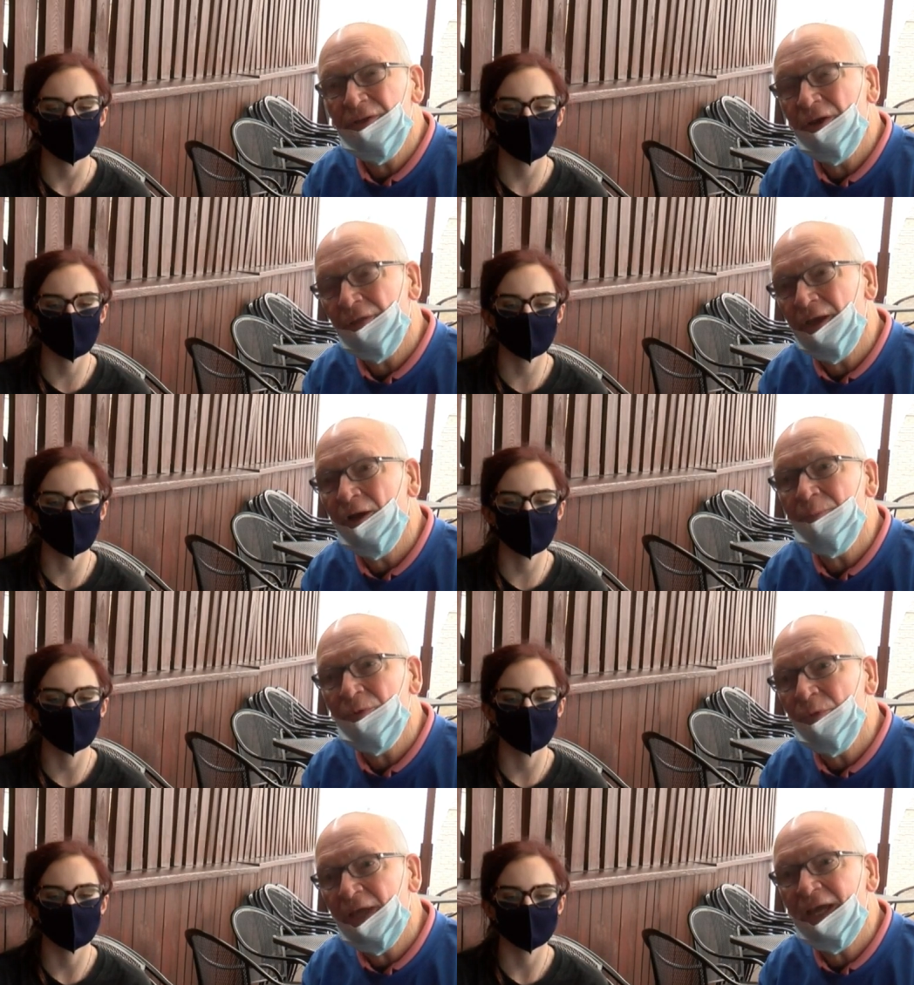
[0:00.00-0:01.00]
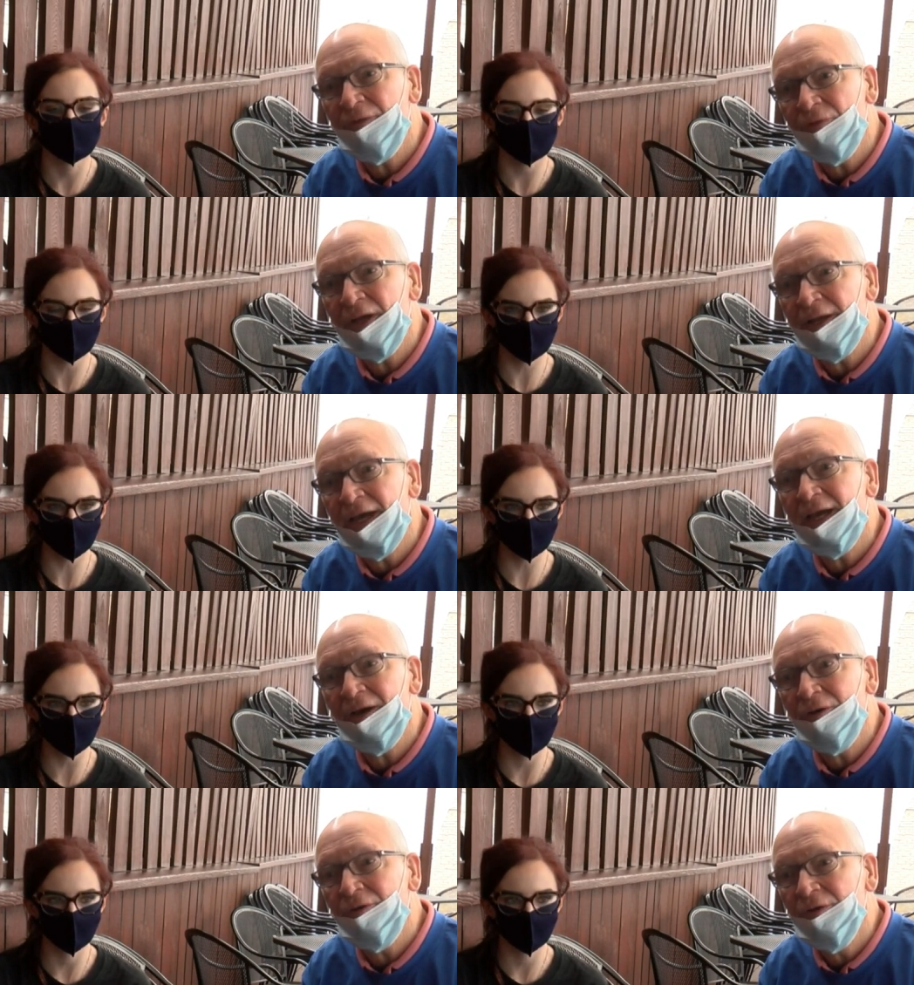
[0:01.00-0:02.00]
Speaker 1: you know, the help that we have right
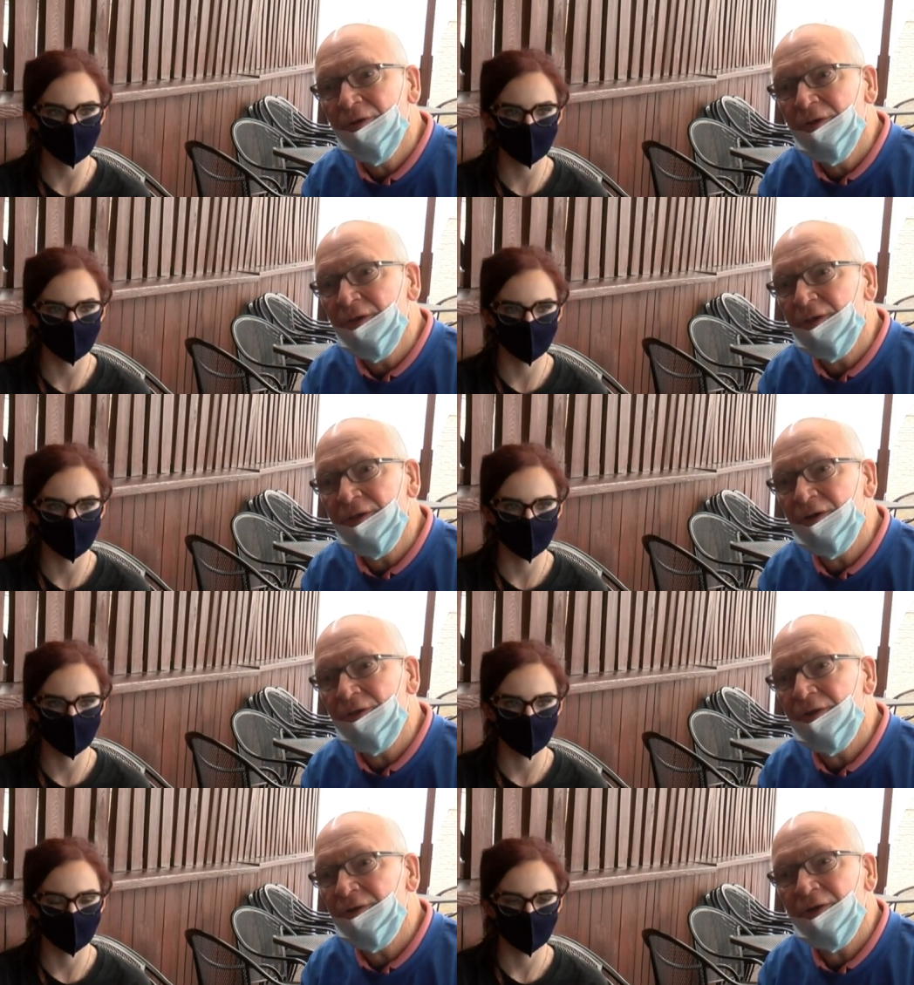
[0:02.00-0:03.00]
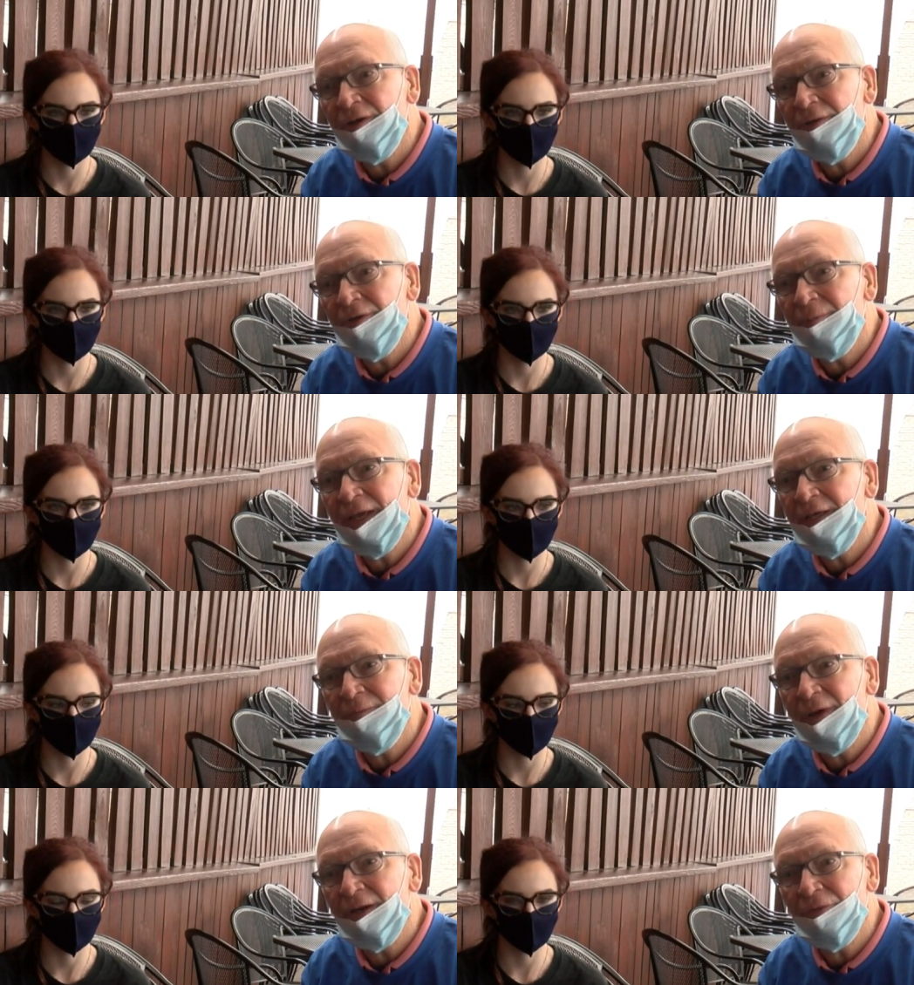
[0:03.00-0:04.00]
now, you know, they're not, they're making
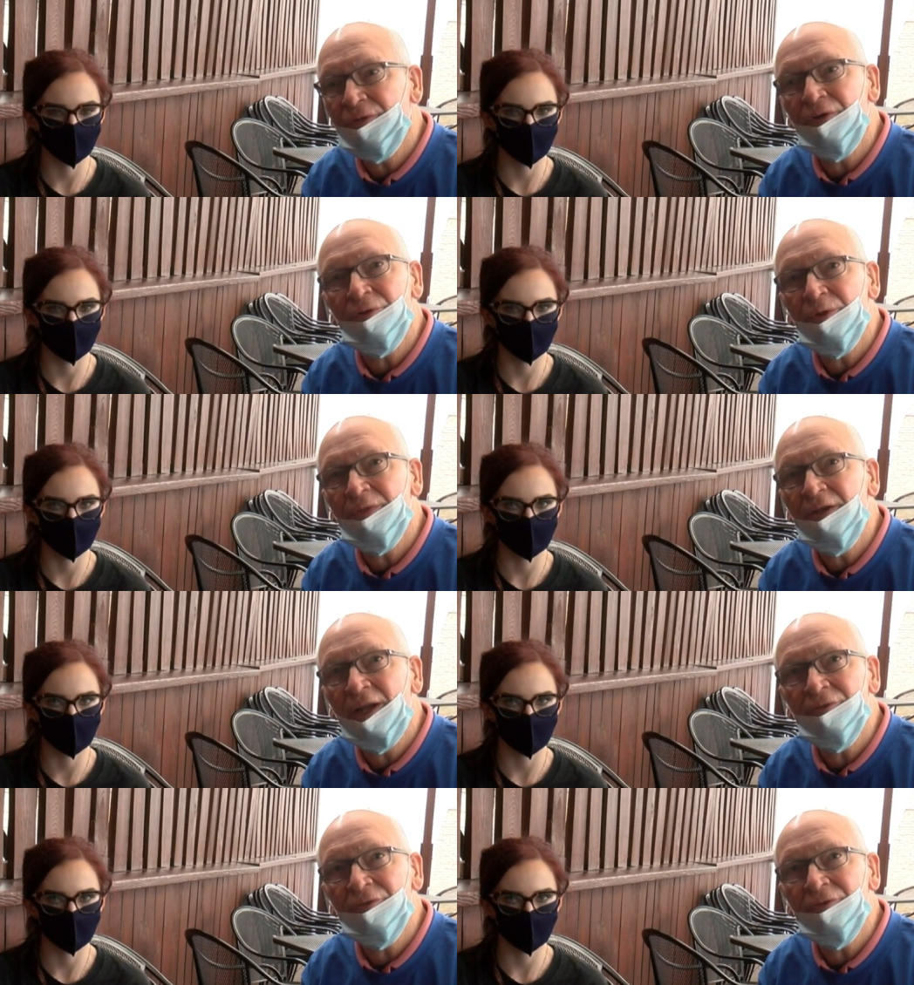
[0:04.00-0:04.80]
about a third of what they